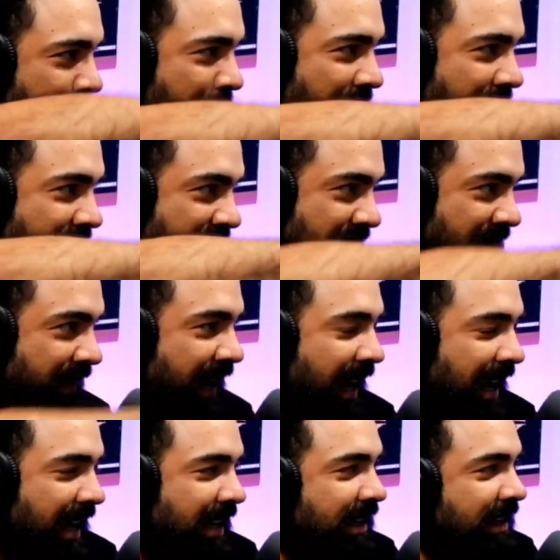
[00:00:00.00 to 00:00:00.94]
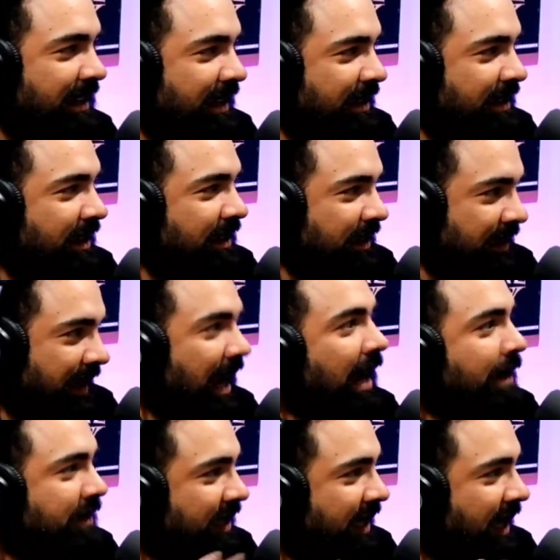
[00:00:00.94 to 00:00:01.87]
by this van, and then the
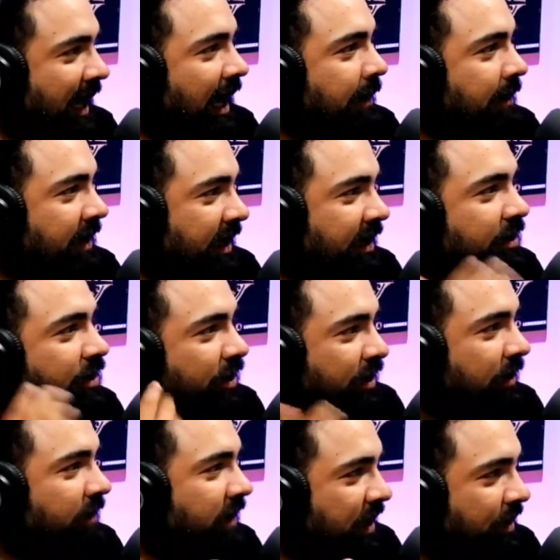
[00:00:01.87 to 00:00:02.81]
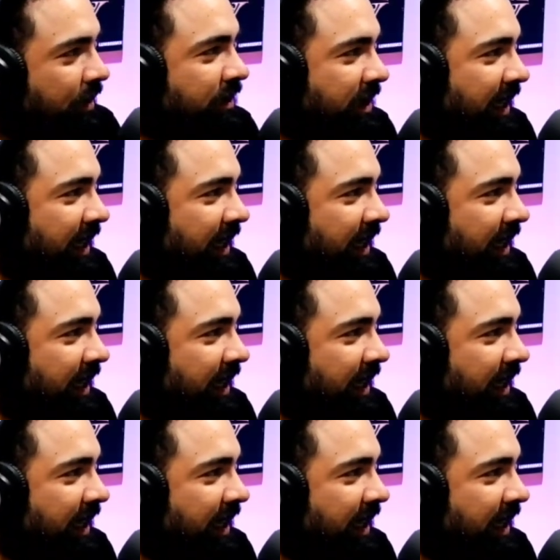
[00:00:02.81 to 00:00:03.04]
cops came and then they took the video